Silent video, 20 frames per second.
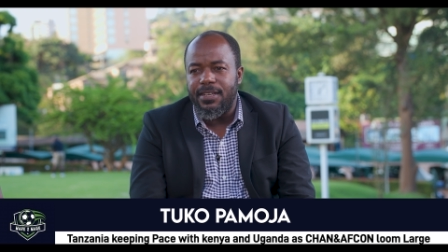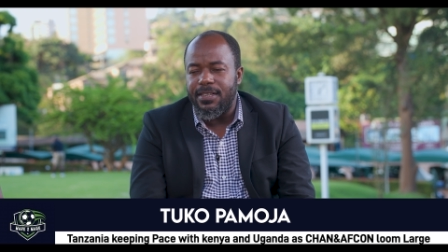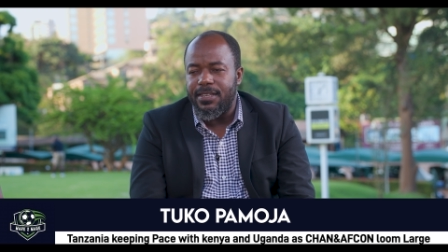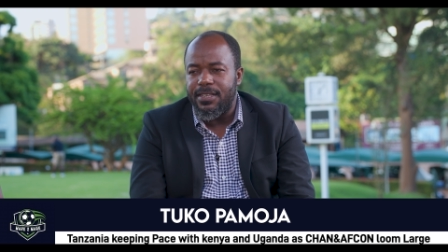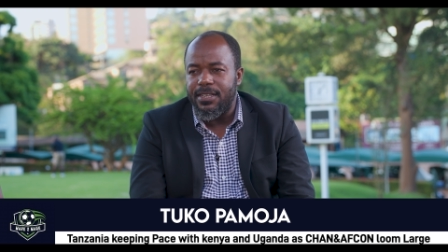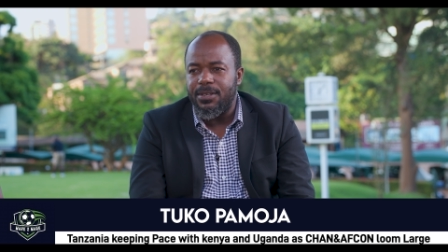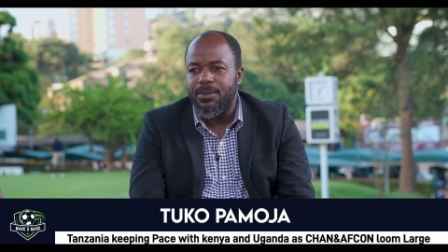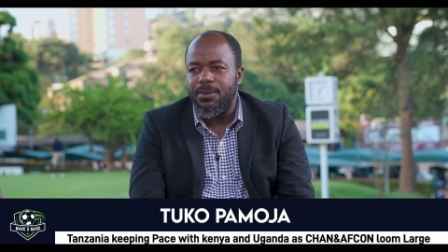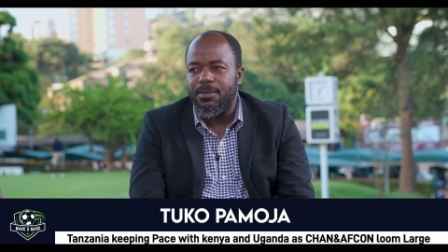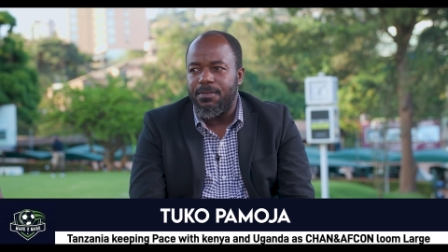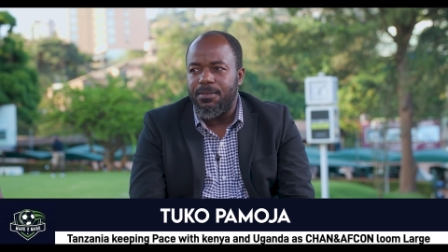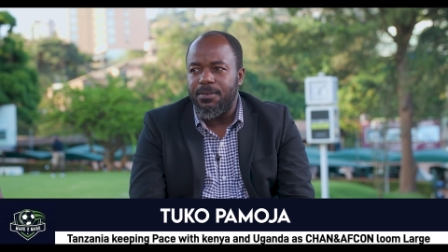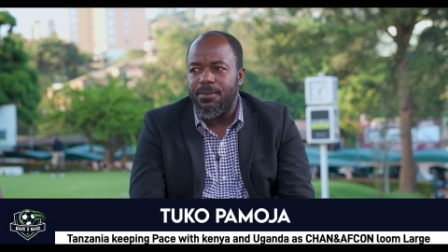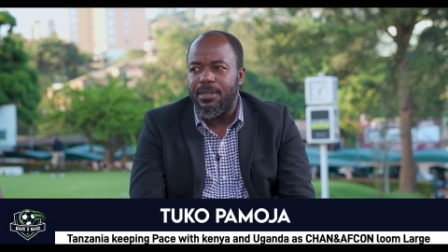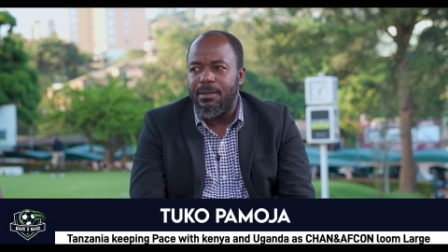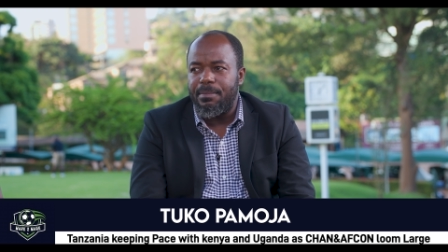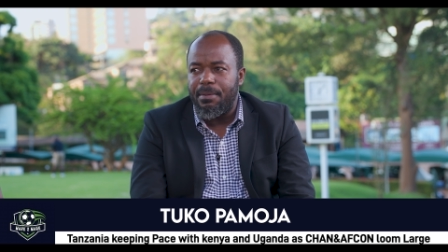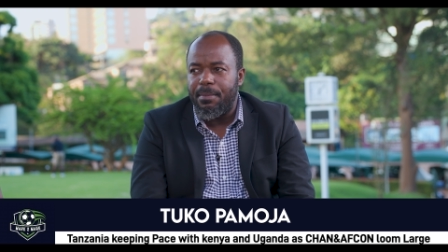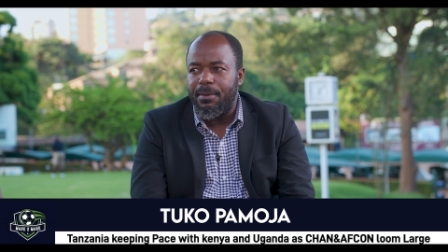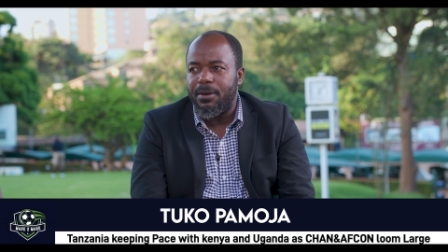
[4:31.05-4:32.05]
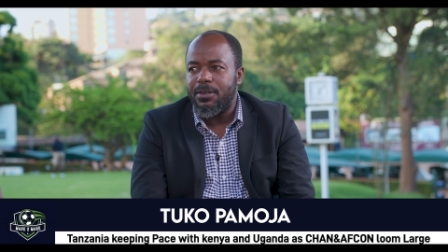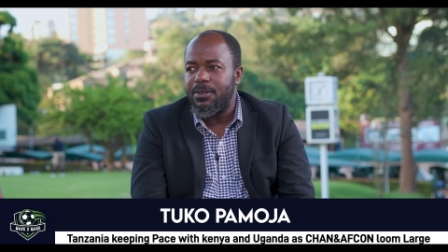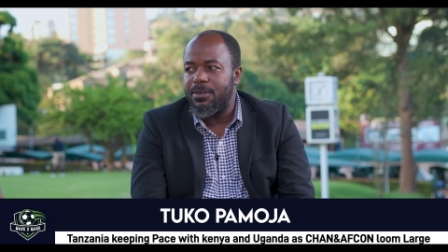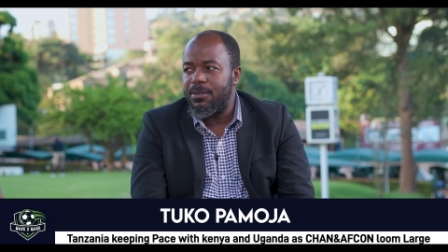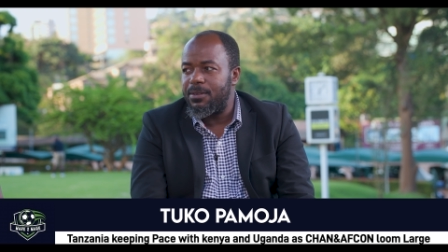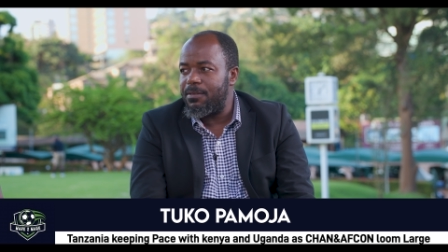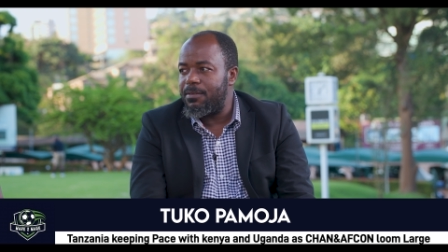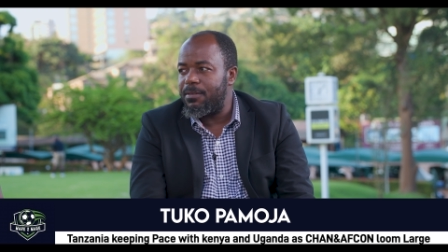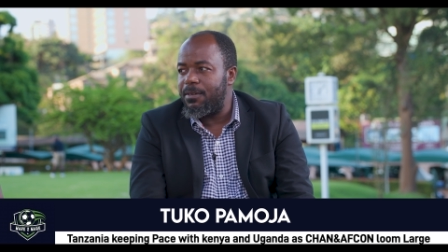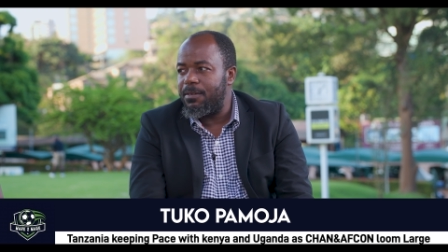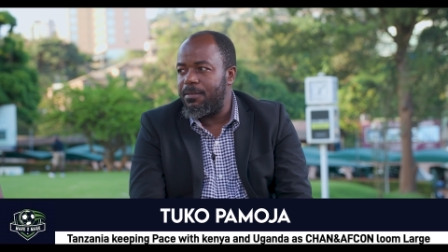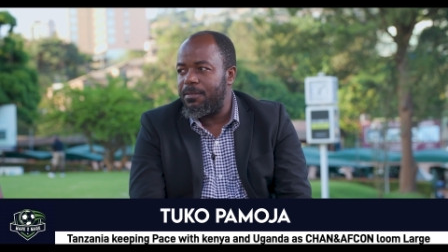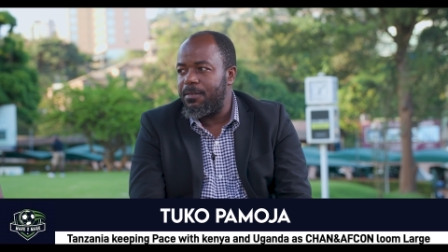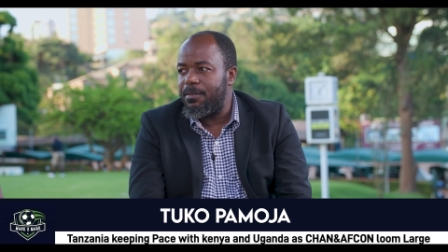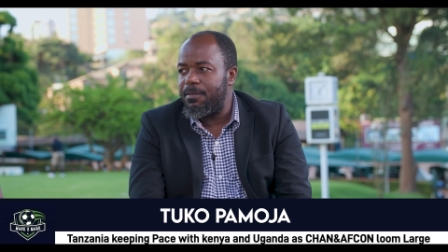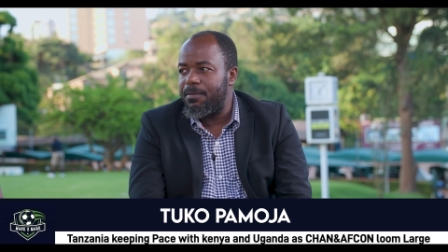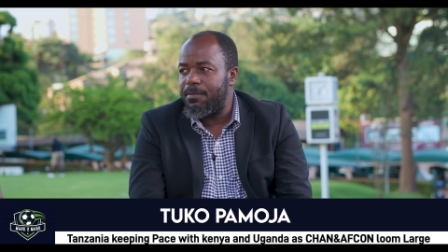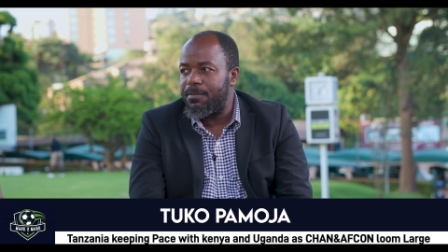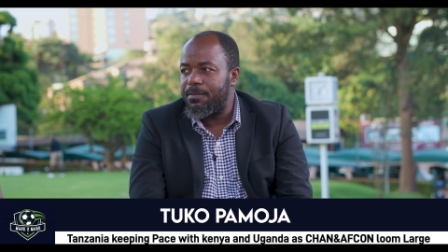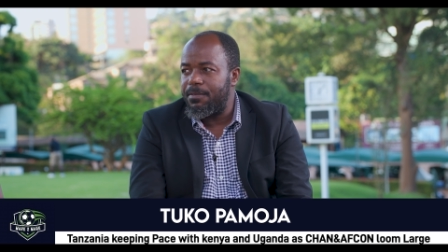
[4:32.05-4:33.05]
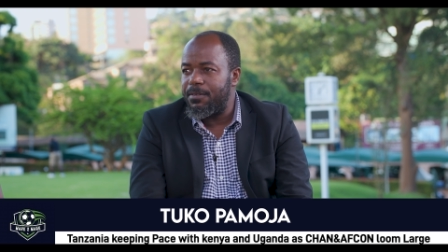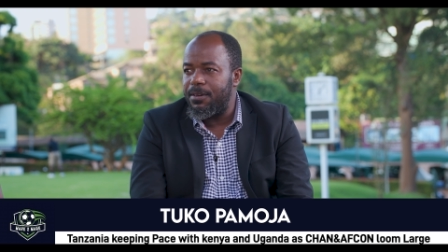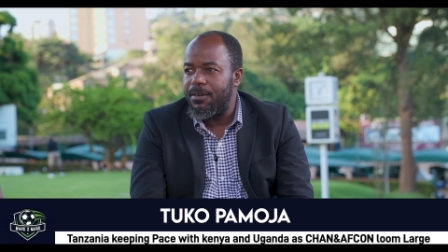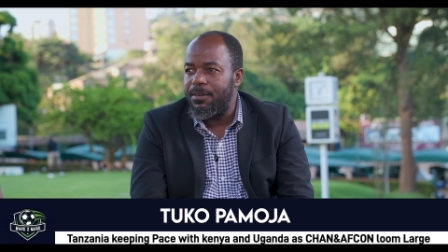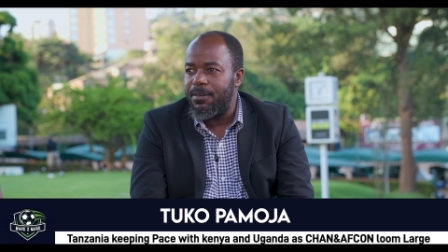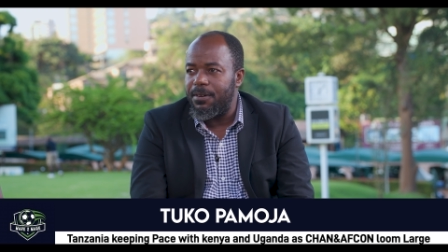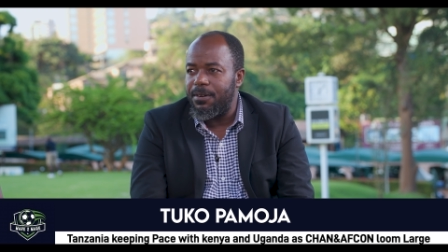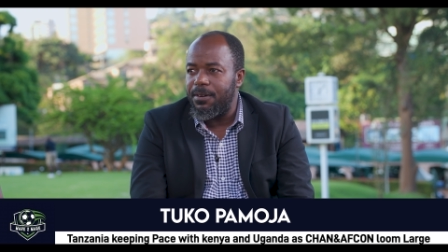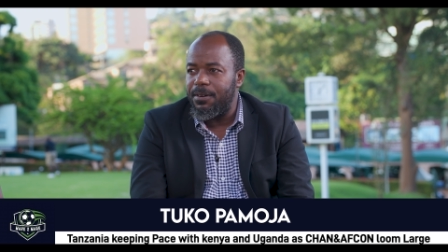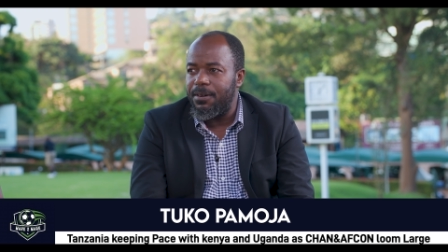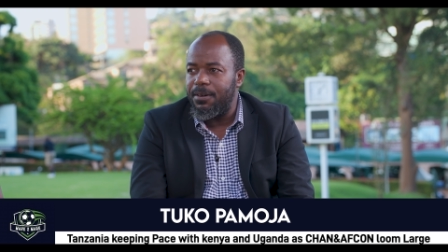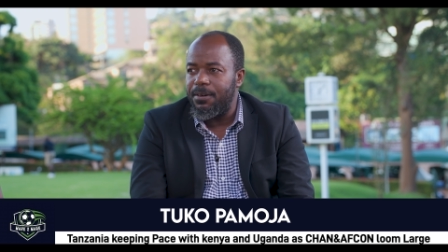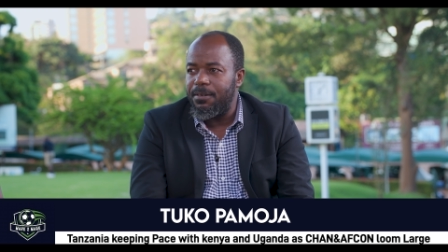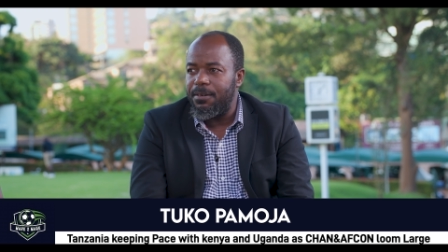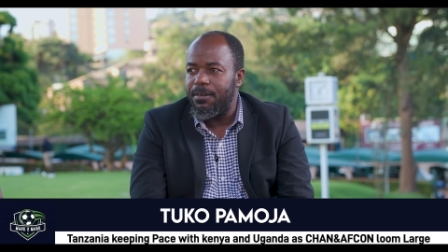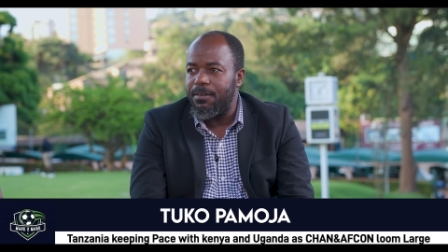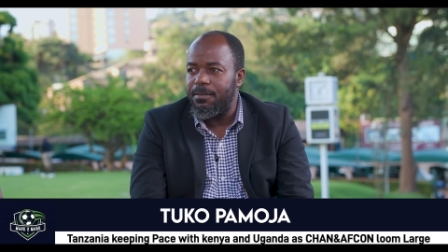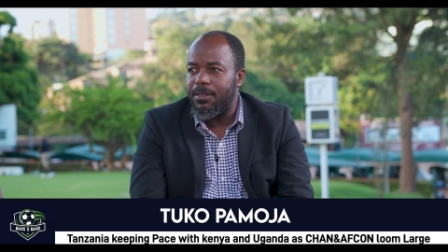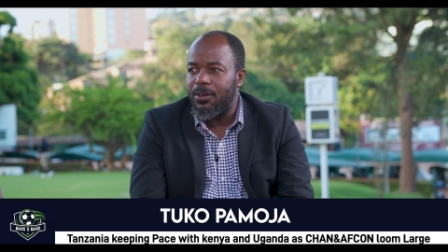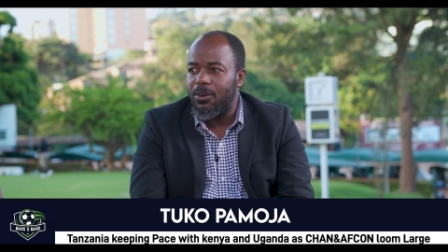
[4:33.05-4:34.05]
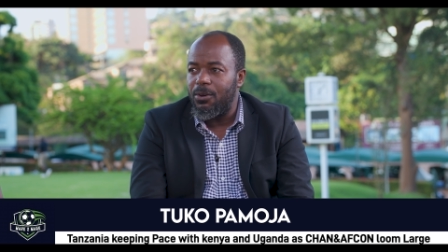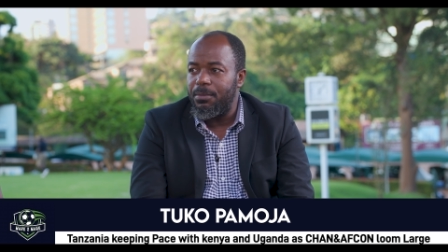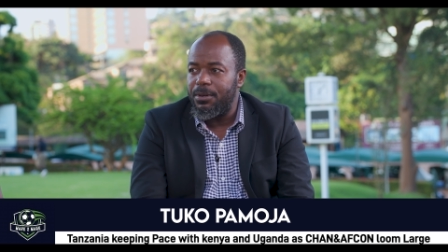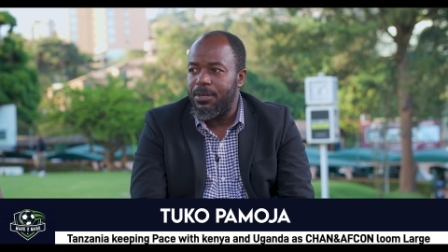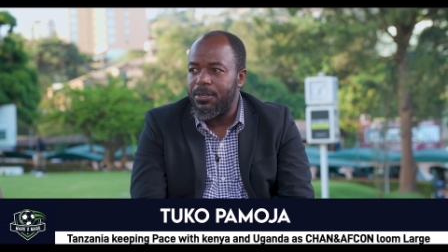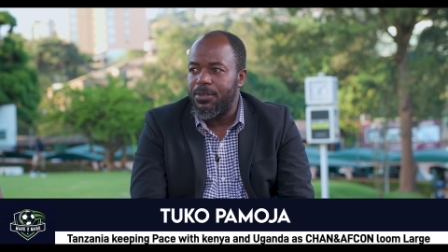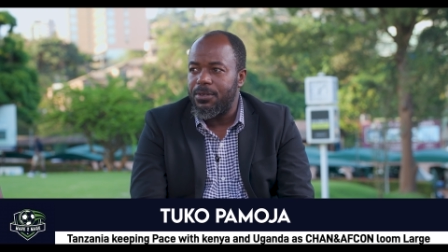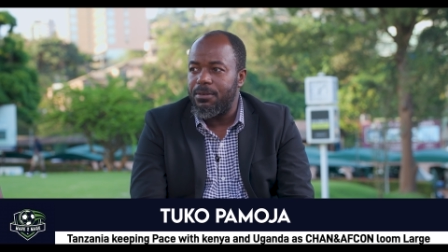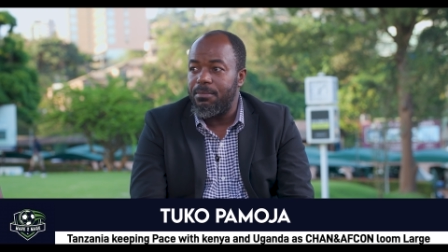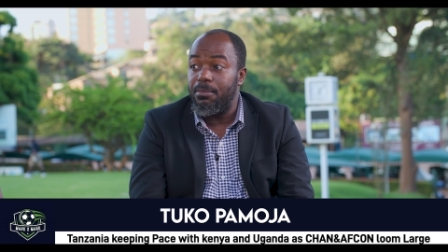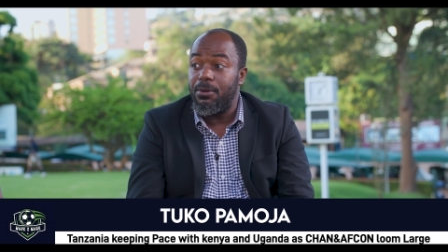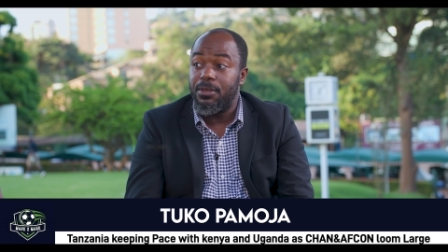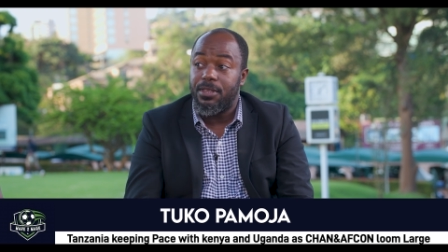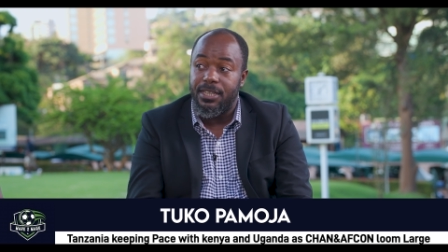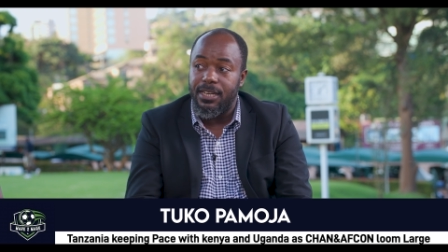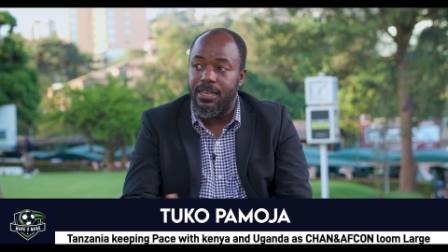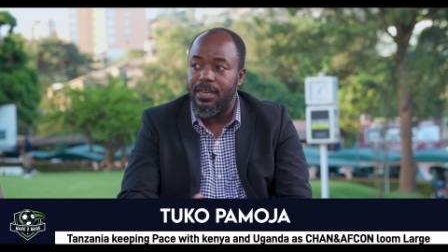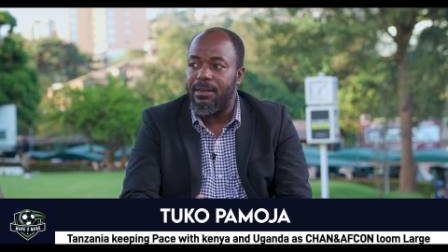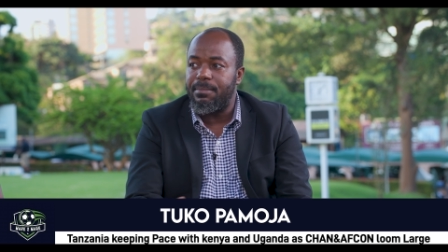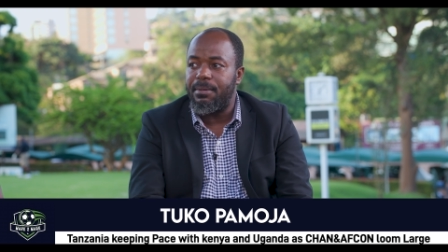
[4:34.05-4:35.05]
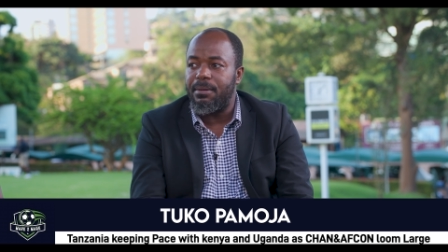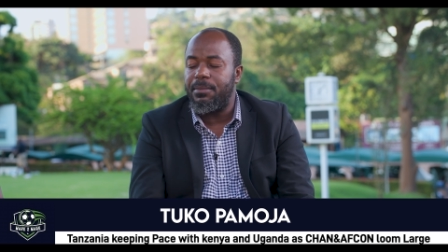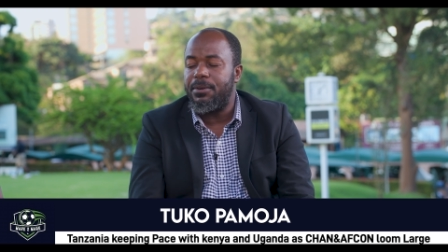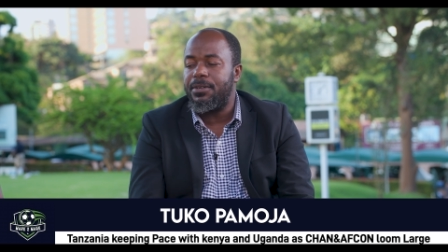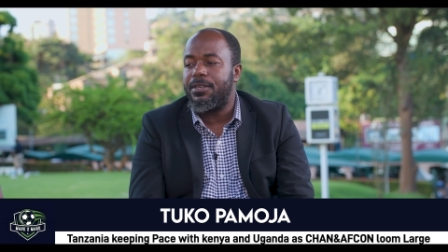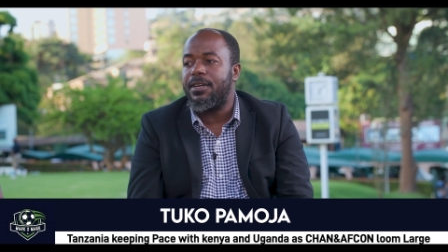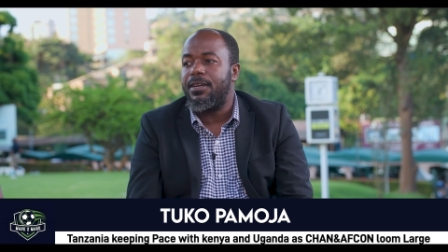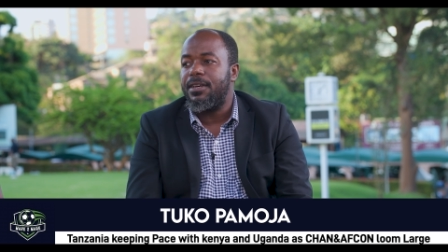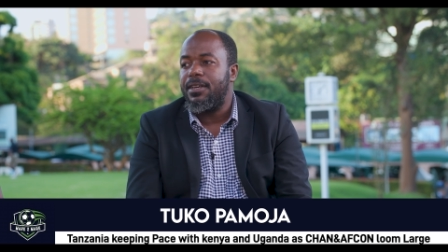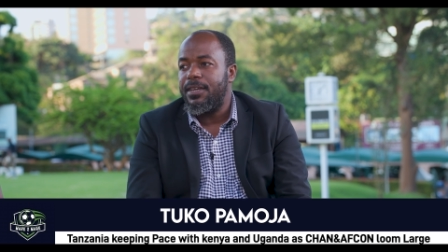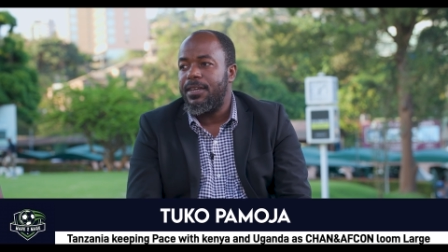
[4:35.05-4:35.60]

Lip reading: signal for the preparations of the competition, both CHAN and PAMOJA.